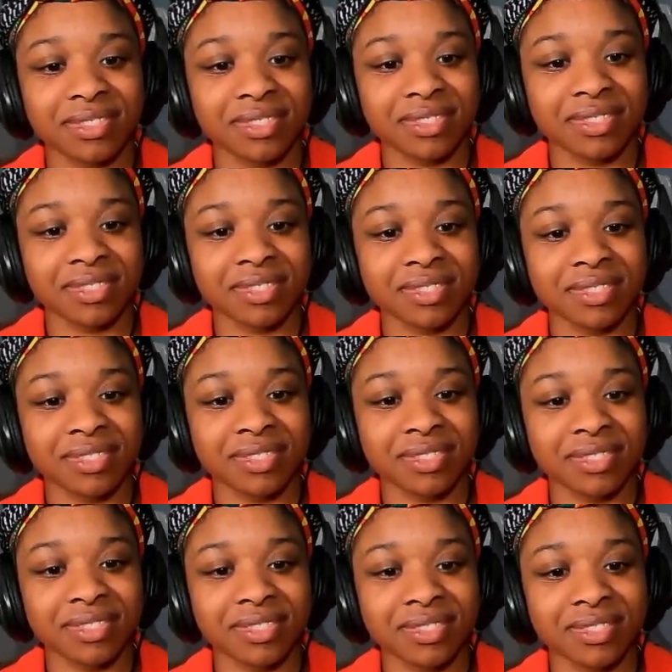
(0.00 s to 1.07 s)

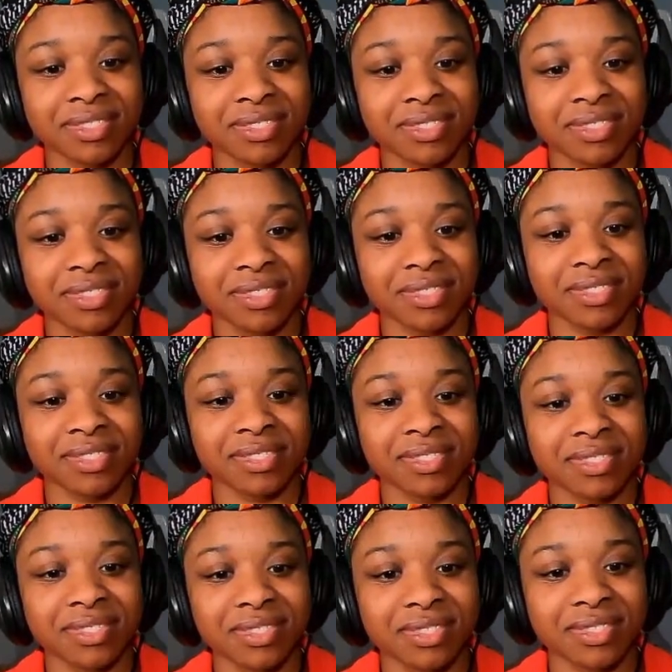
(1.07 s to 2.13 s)

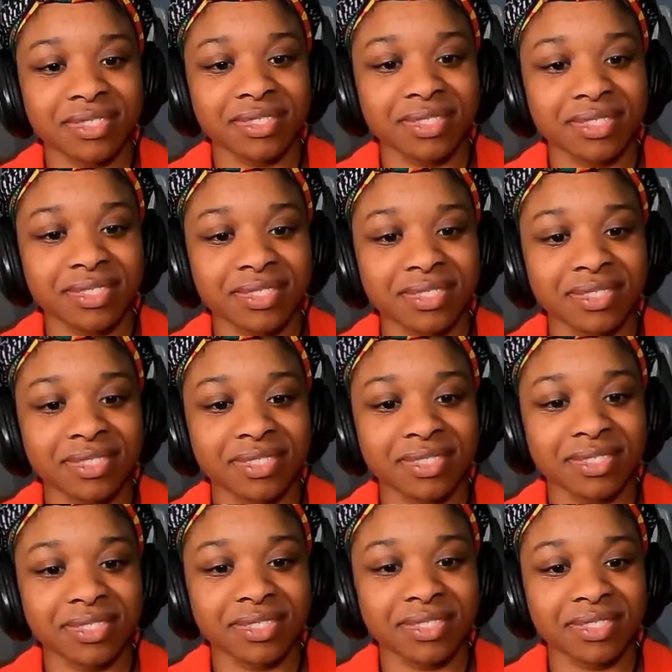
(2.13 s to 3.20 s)

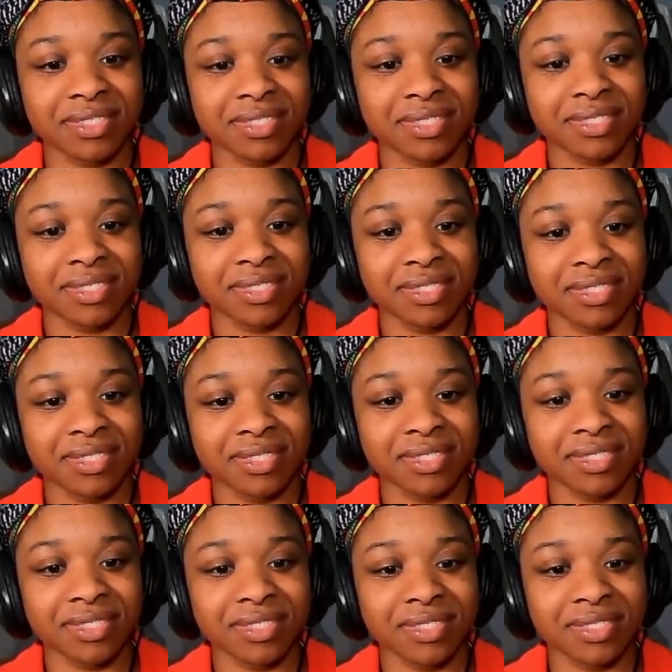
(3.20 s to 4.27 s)

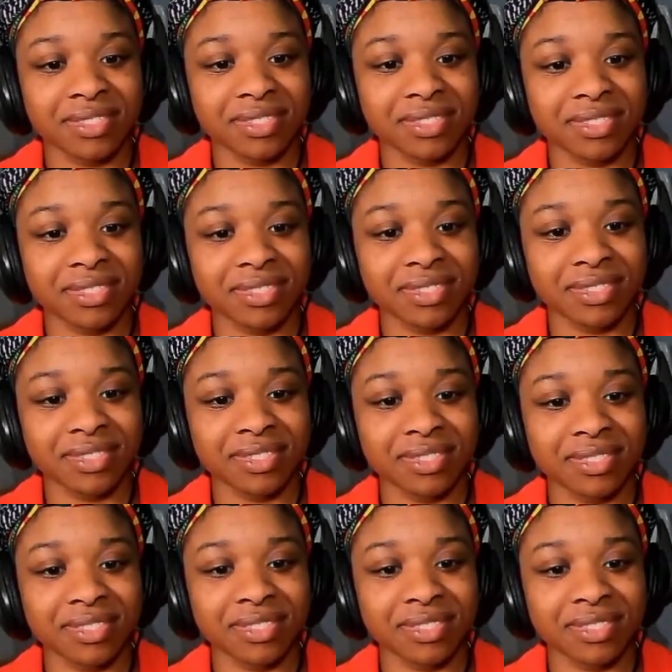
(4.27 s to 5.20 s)
This person isn't speaking.